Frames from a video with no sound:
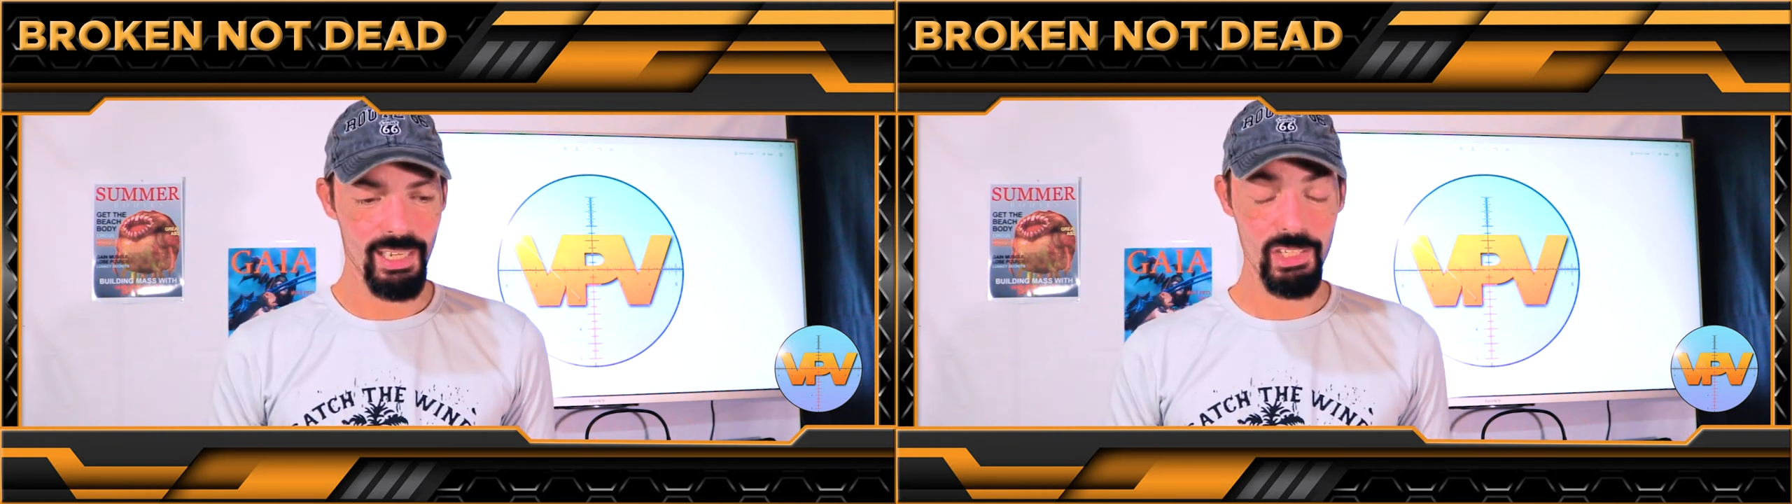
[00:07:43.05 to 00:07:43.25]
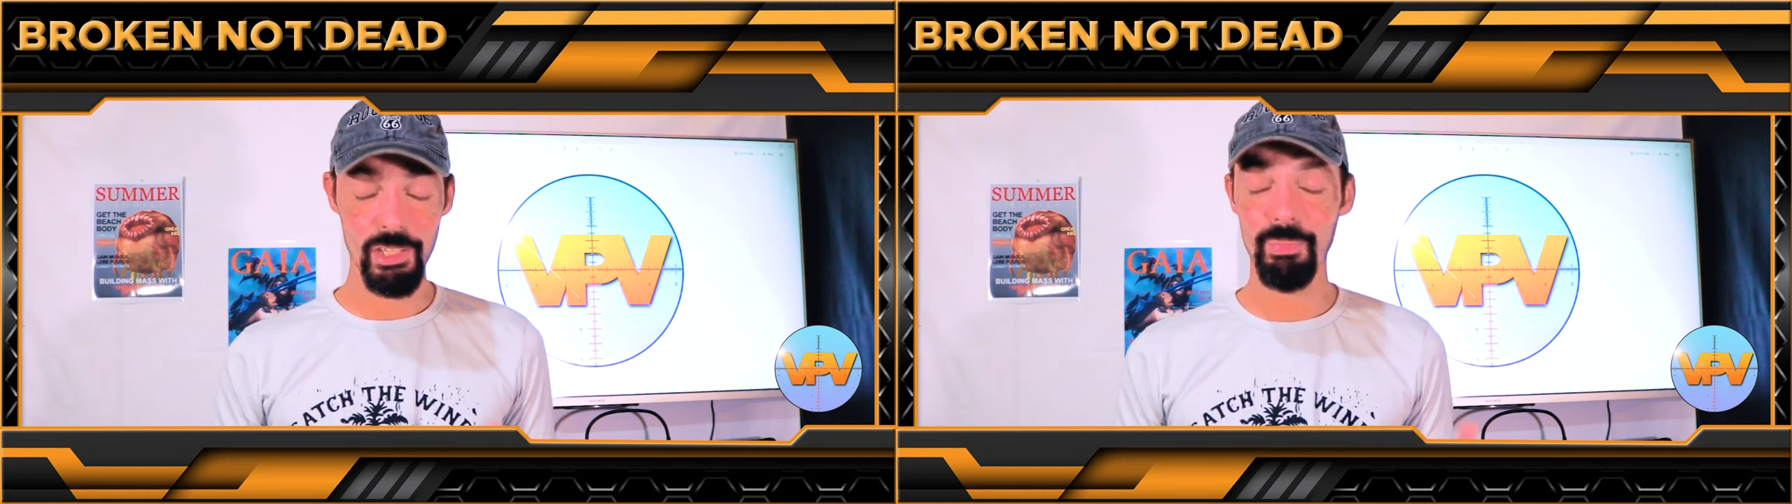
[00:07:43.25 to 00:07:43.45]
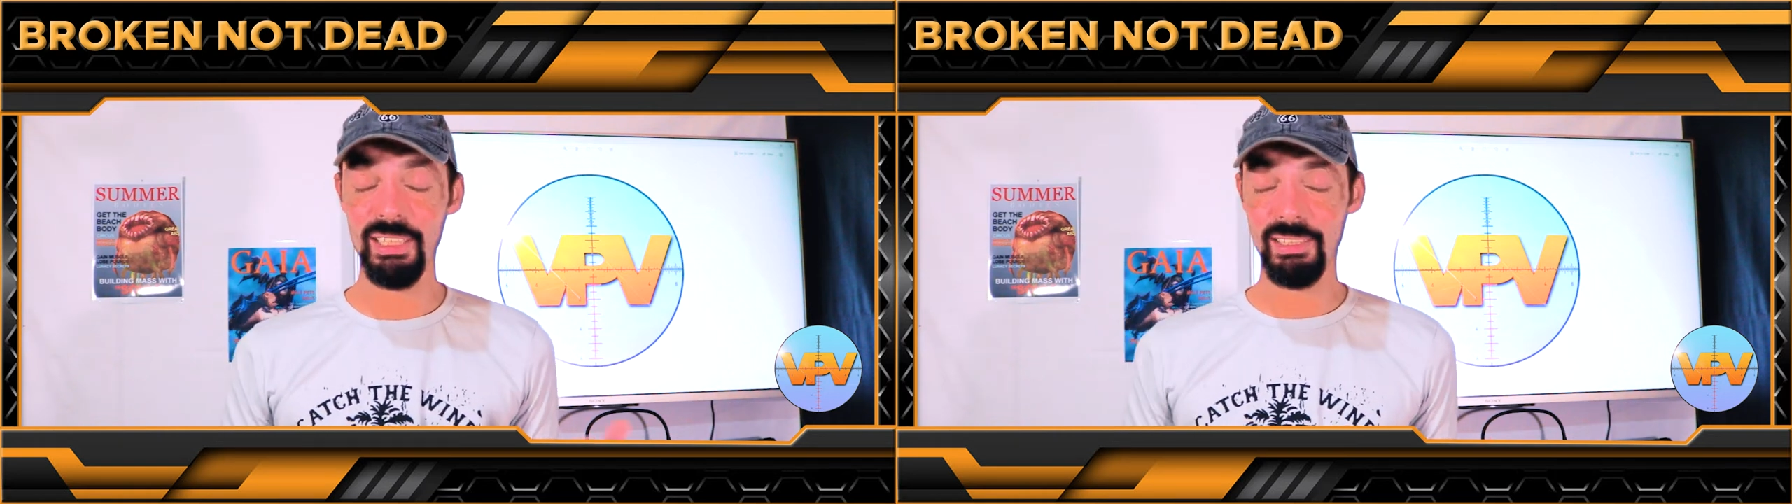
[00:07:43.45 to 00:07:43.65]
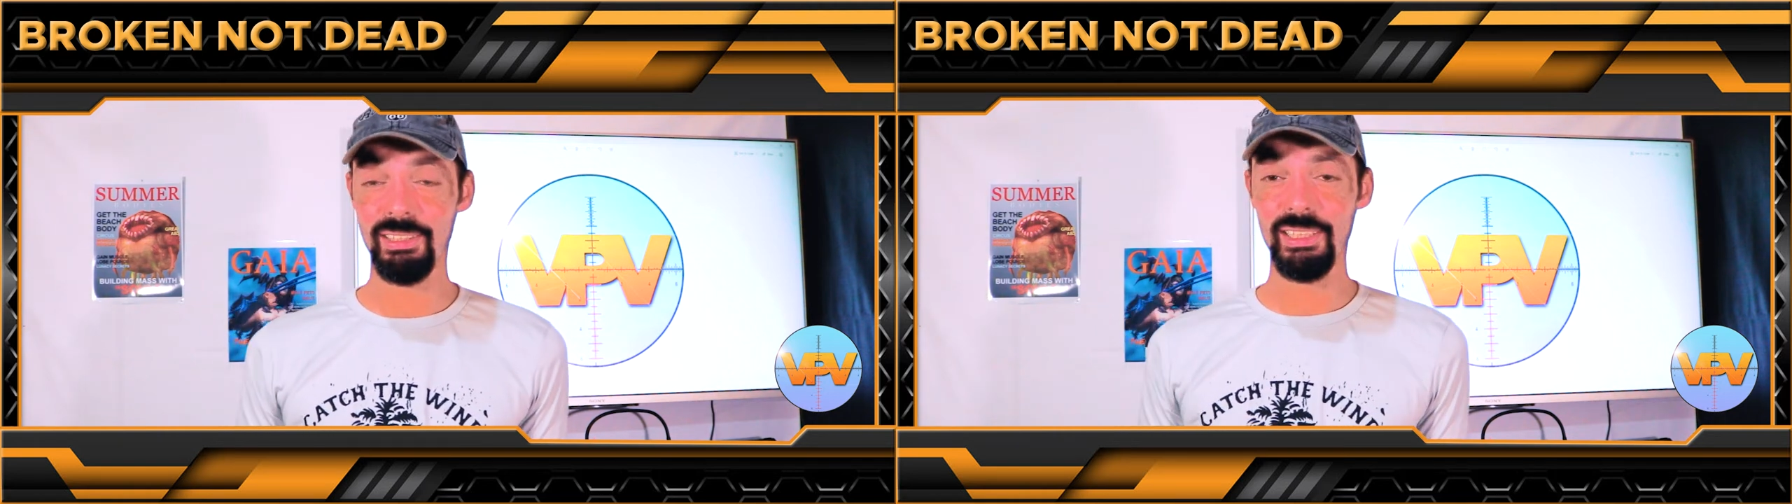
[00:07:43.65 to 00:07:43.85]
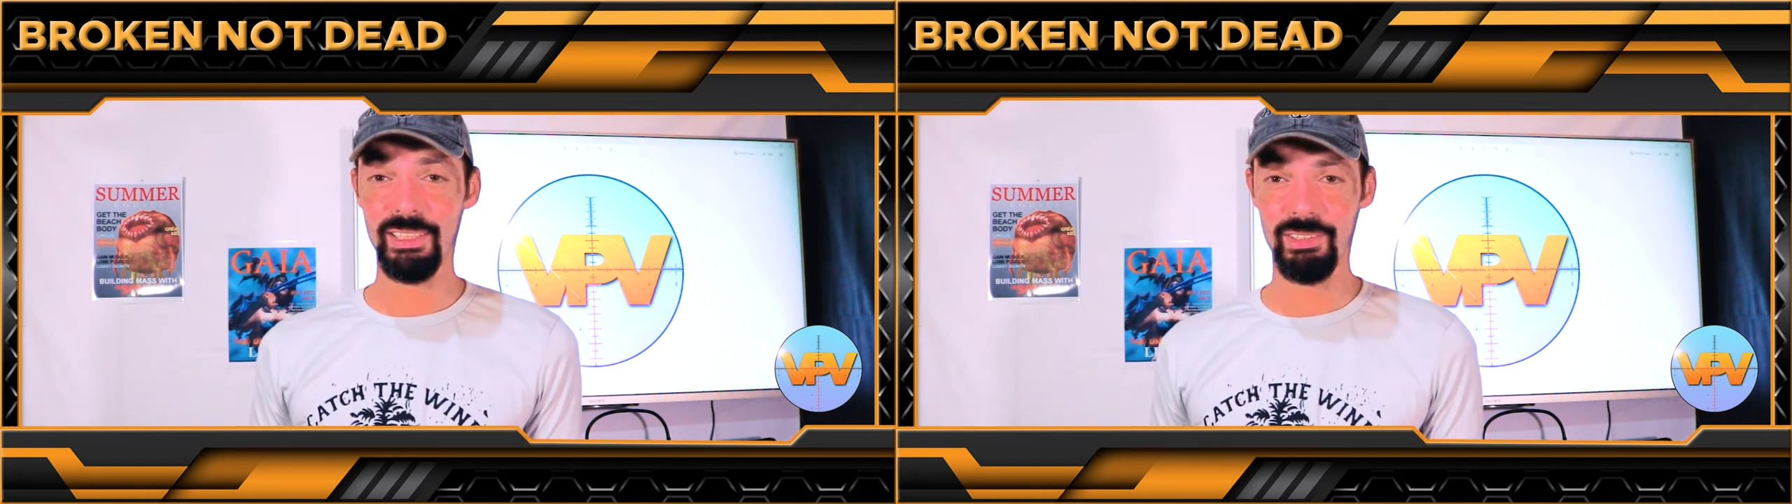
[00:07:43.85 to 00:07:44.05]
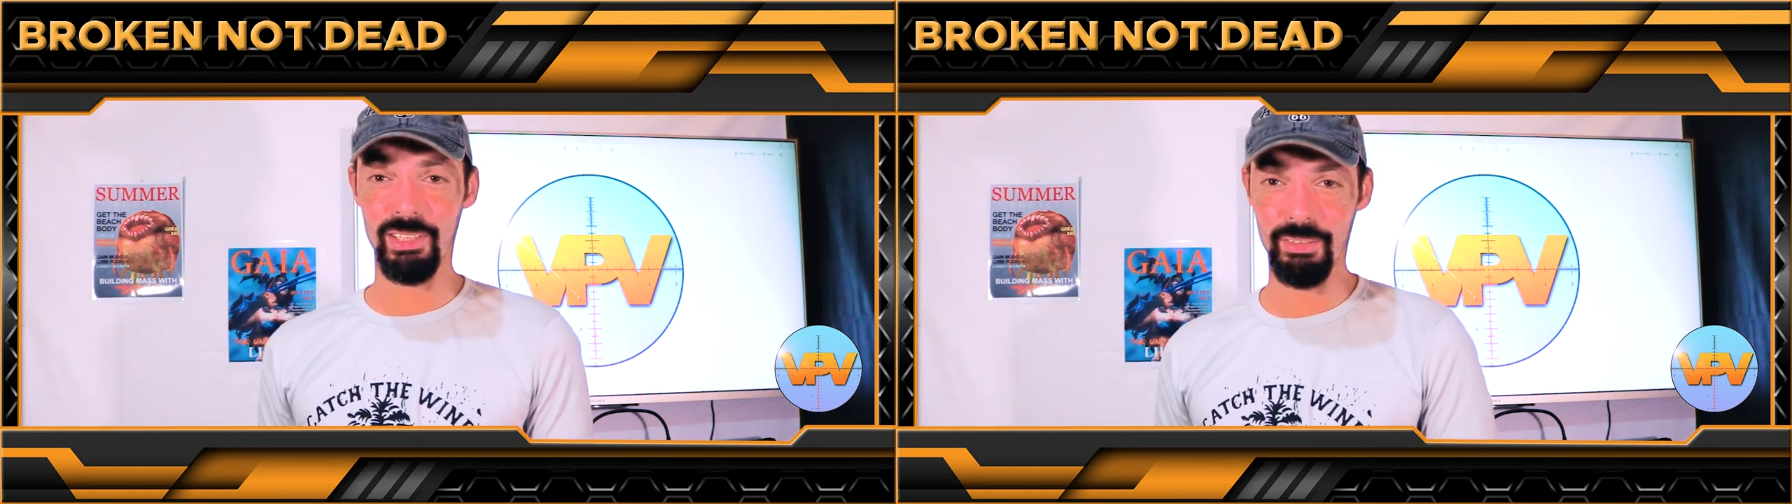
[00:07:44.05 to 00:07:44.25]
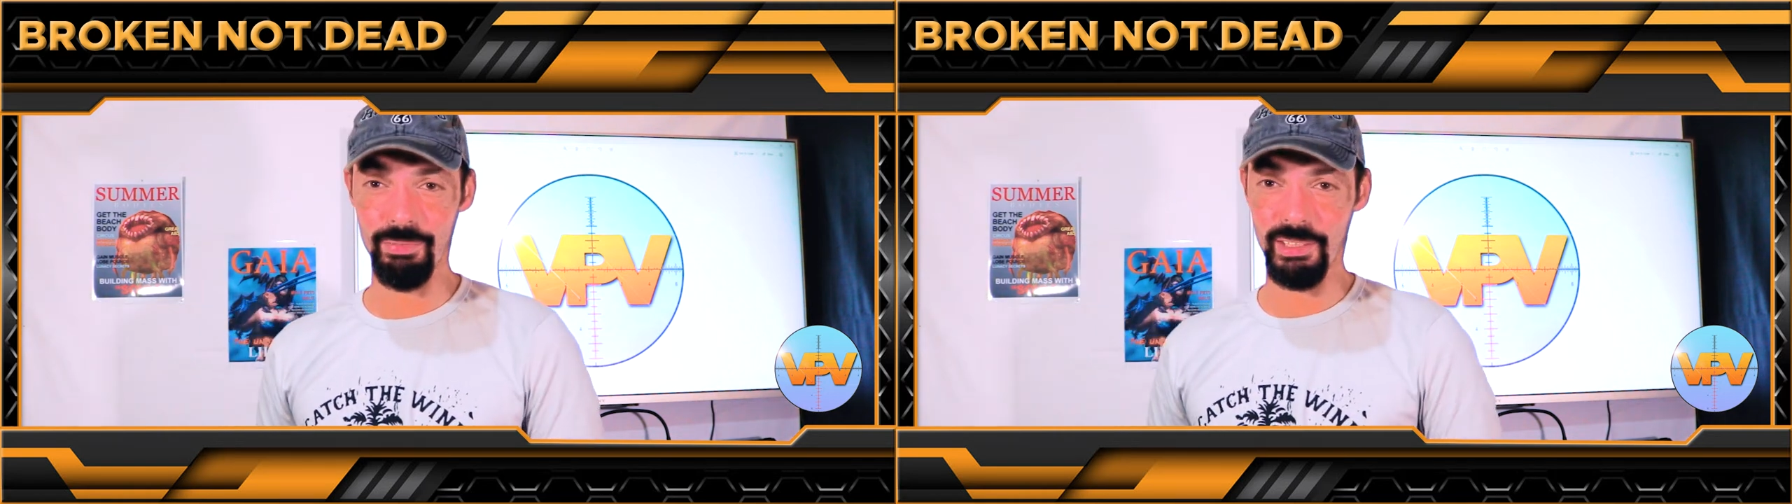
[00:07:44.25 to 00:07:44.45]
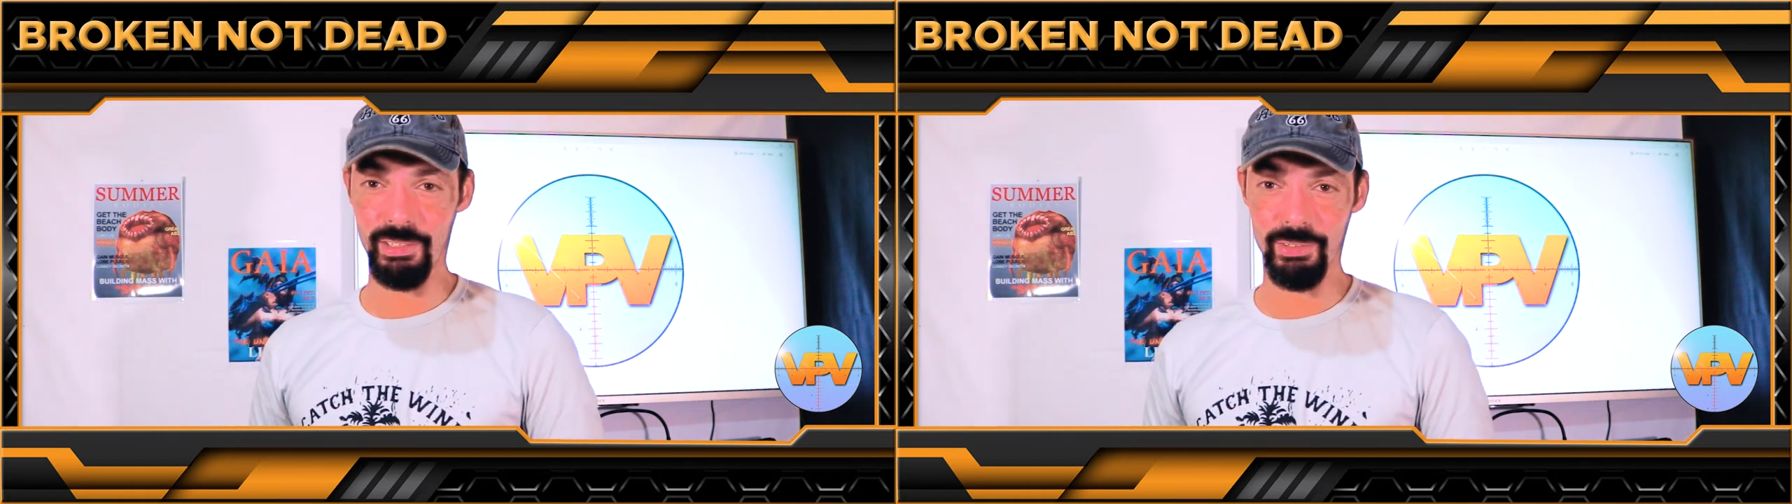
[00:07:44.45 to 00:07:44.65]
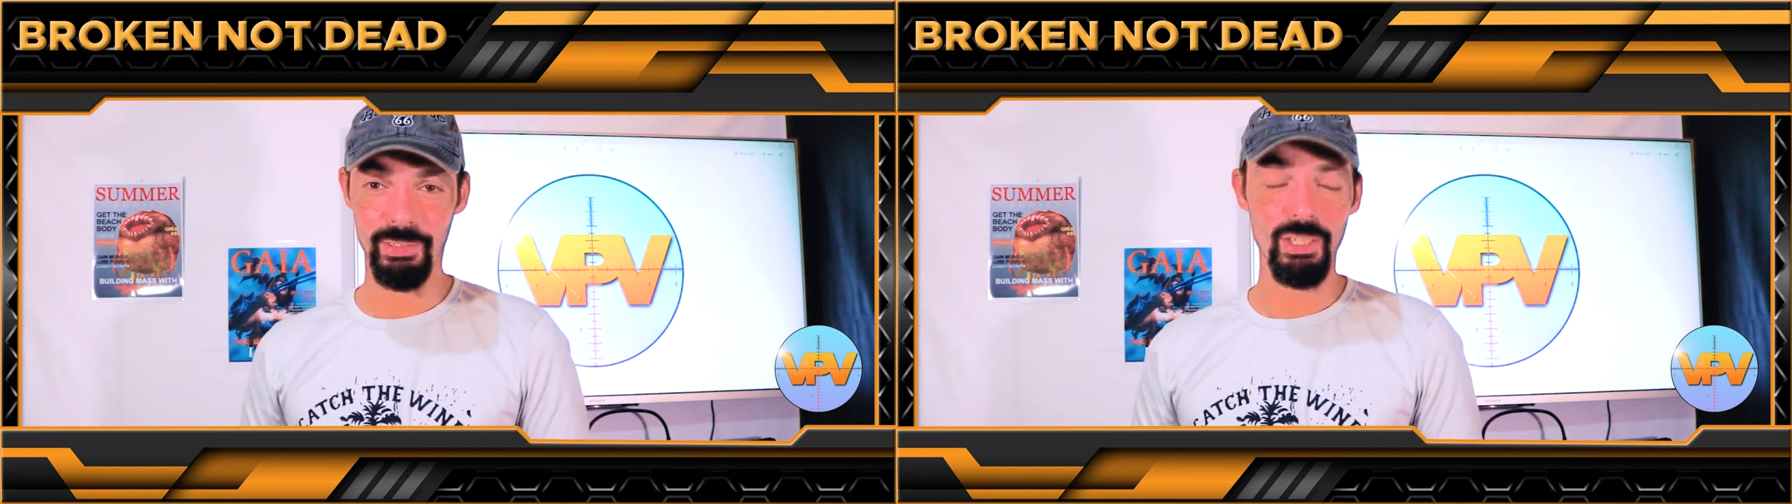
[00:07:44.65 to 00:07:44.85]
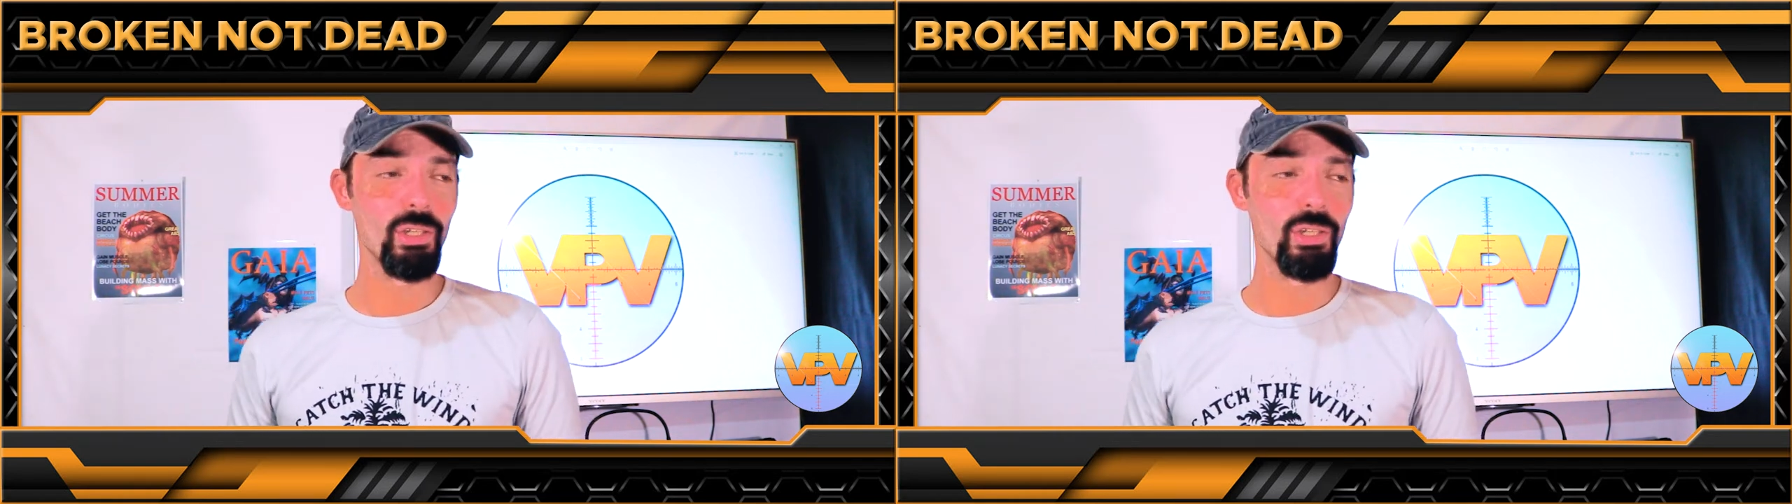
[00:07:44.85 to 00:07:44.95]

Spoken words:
And she made a TikTok video